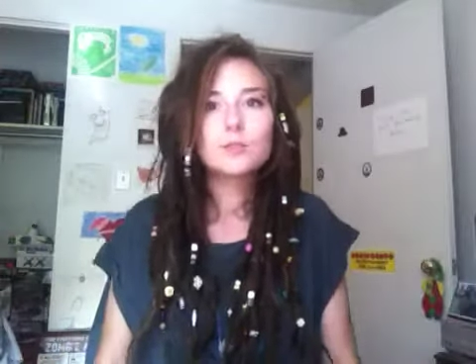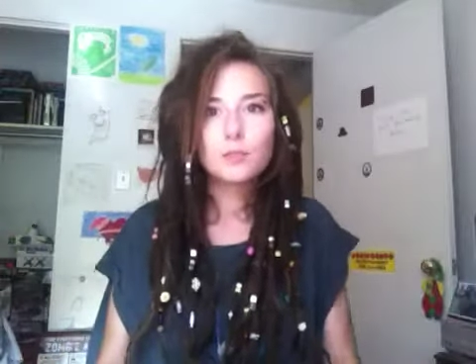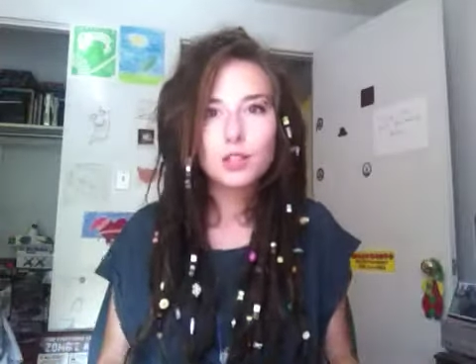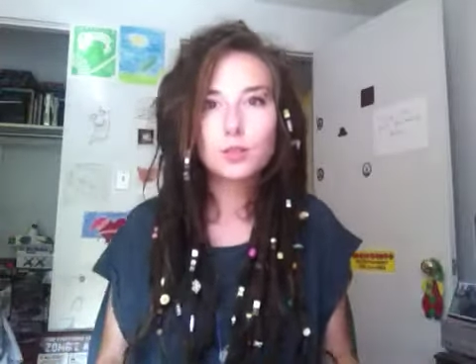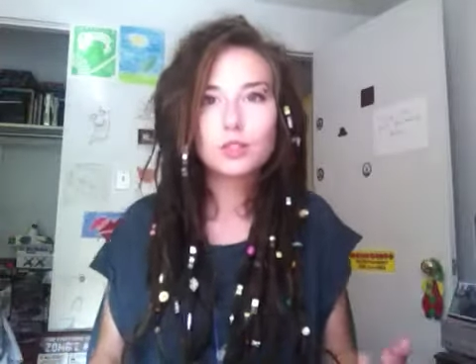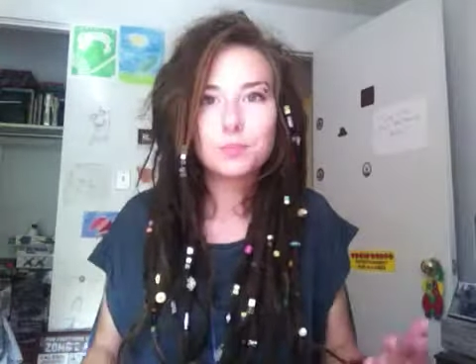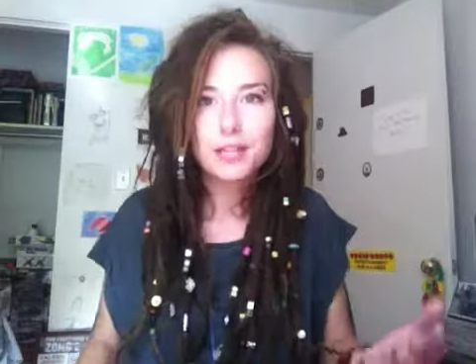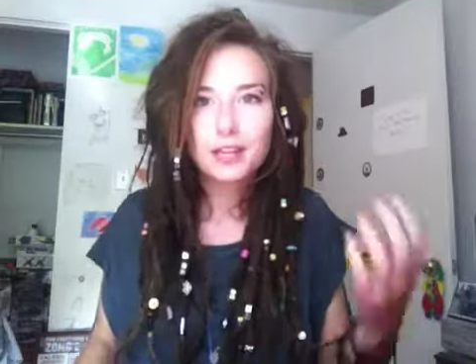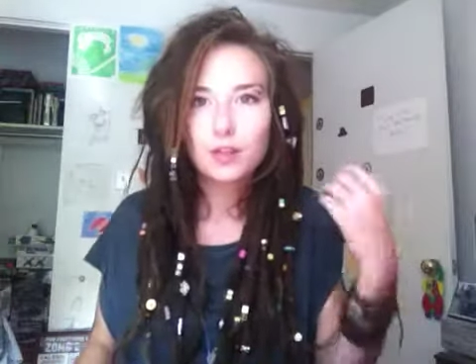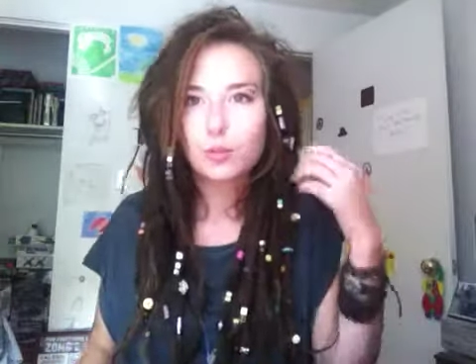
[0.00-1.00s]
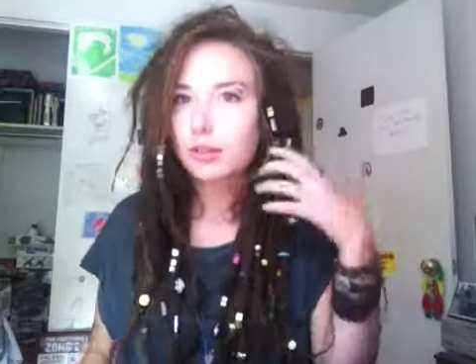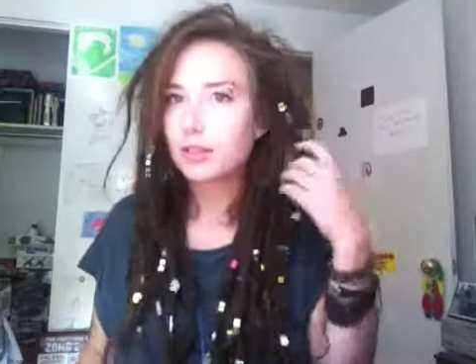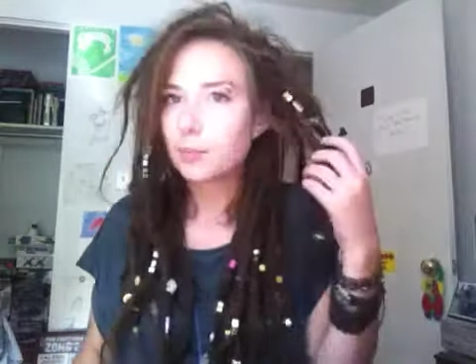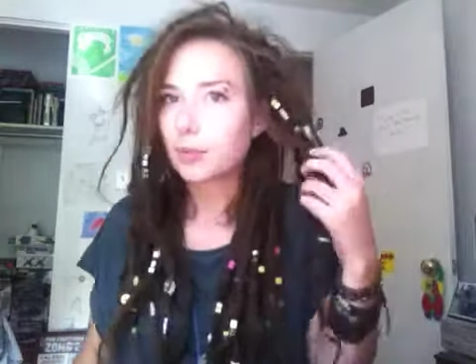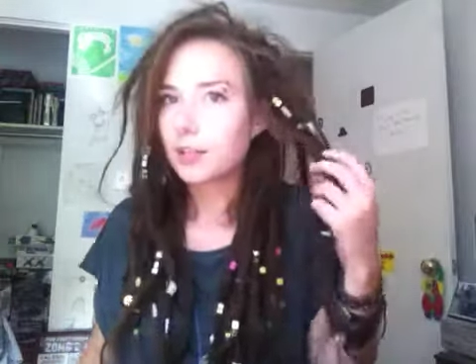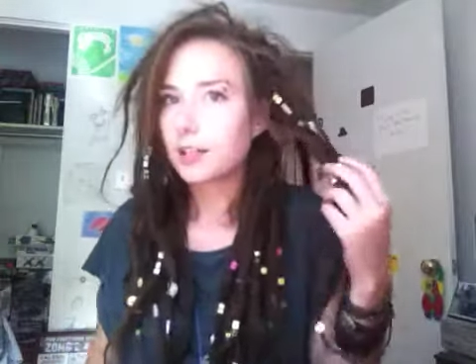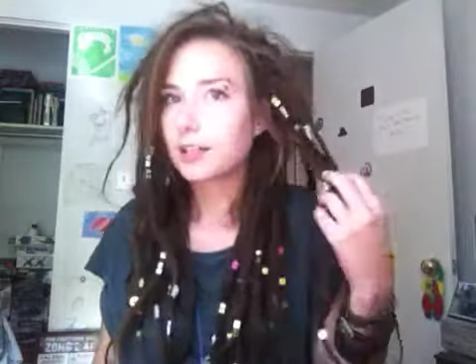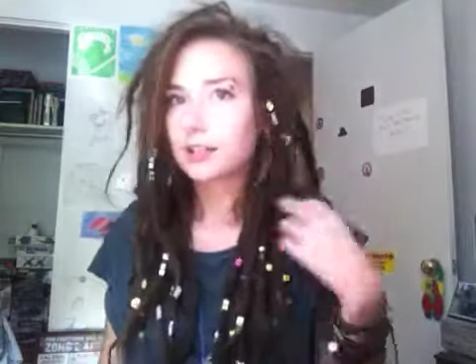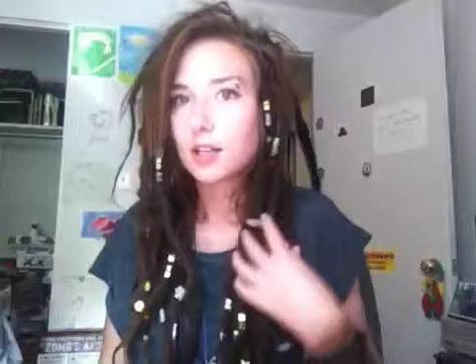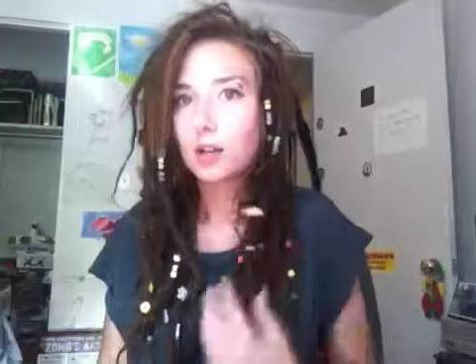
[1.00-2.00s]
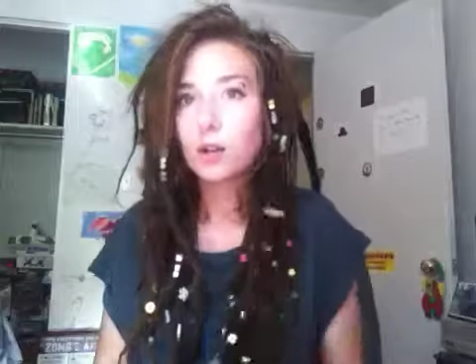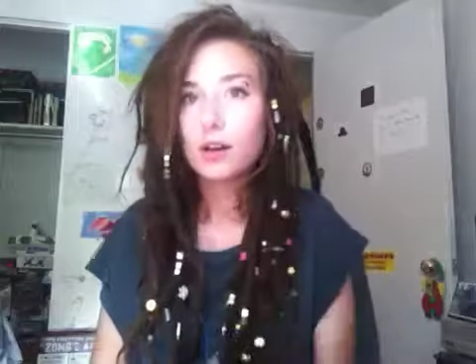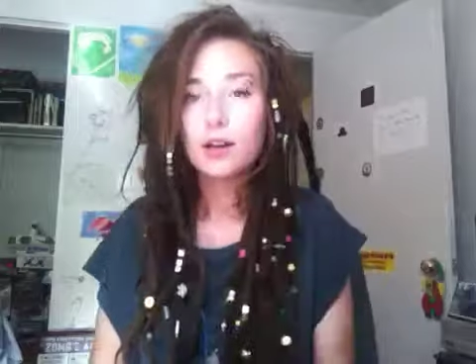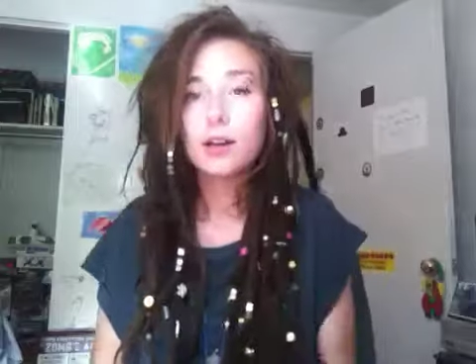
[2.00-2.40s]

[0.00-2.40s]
may as well just make another one and then put it in. So